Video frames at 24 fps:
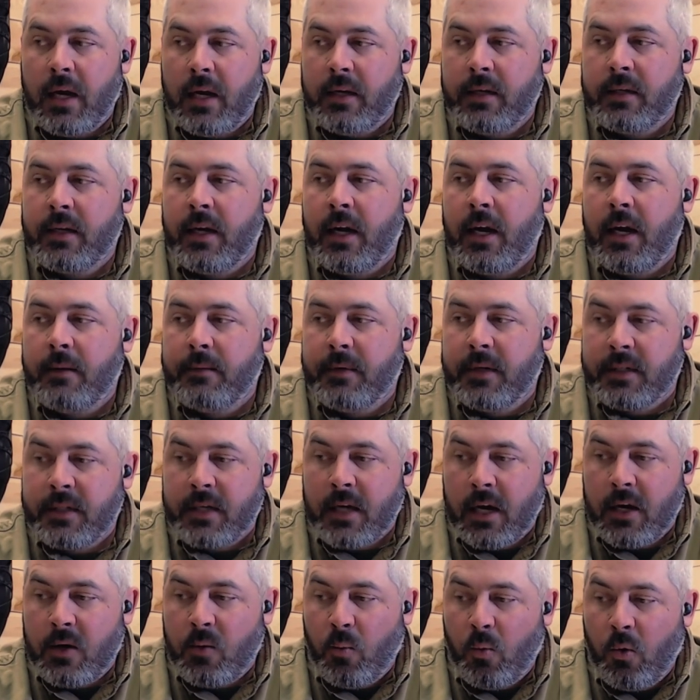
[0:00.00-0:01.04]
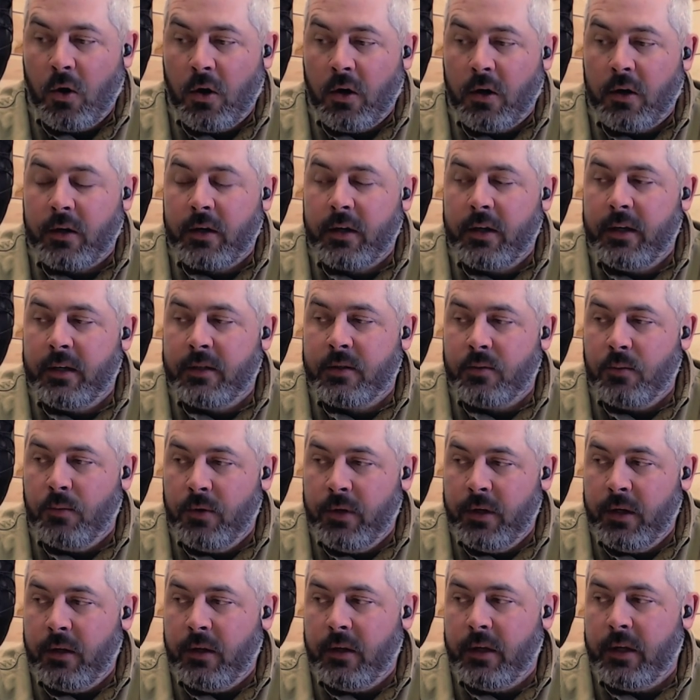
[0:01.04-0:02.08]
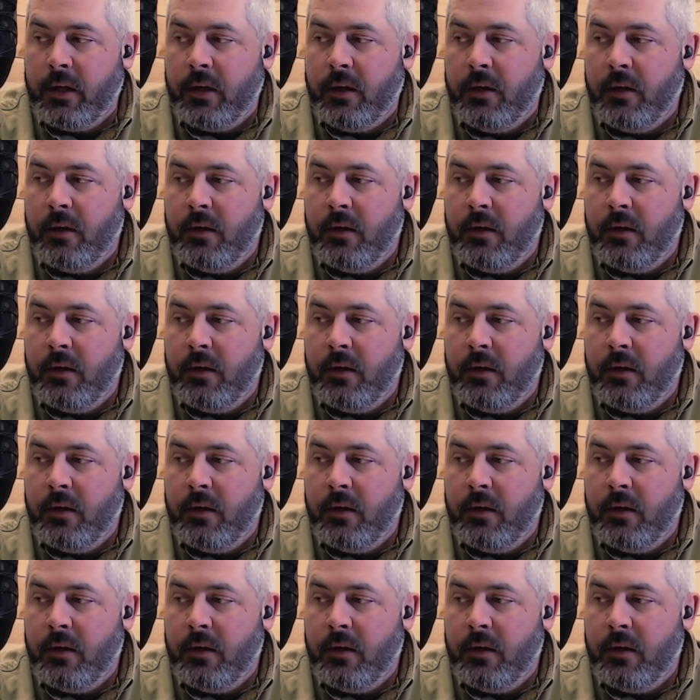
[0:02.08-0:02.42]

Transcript: time, design work, it's really